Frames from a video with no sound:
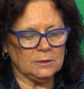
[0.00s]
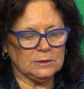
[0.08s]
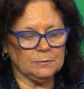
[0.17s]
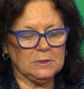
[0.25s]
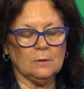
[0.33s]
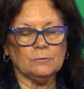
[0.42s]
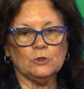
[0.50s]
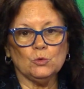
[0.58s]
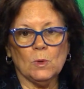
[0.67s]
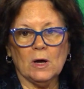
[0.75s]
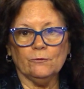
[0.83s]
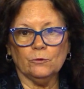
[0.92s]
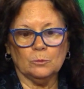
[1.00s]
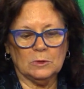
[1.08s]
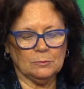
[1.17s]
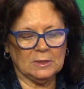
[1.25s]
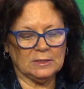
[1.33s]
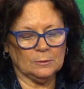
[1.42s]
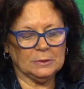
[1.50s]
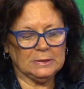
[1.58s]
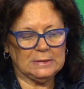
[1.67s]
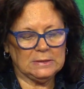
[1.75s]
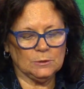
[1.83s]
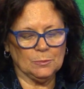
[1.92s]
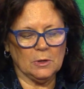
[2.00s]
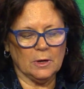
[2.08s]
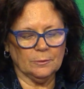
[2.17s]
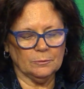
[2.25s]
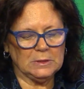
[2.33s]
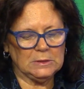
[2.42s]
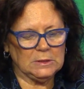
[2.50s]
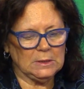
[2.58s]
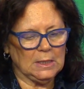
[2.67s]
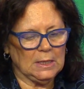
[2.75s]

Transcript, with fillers: September 12th will be by the police department,